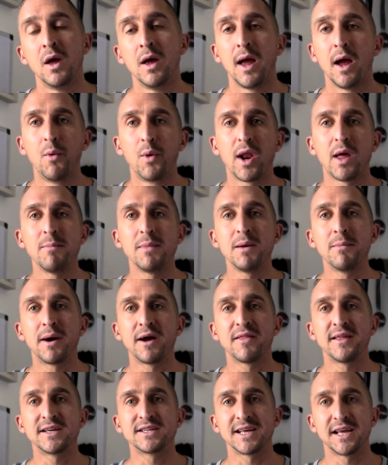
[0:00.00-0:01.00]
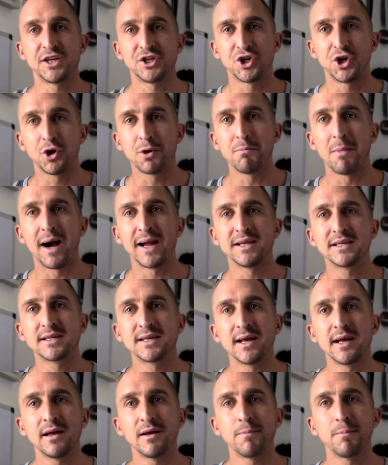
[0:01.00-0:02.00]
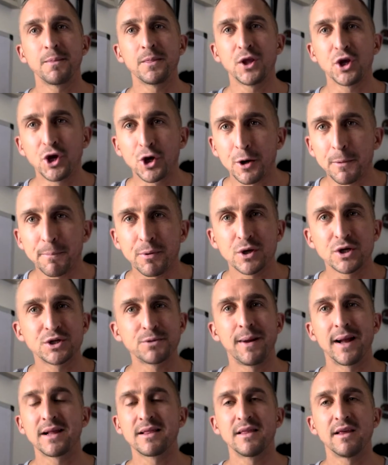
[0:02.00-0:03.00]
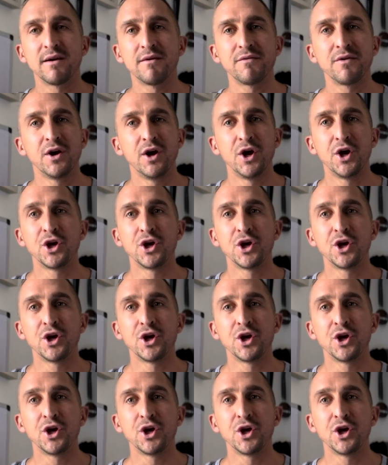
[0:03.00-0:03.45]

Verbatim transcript: And what I mean by this is your mindset, your perspective,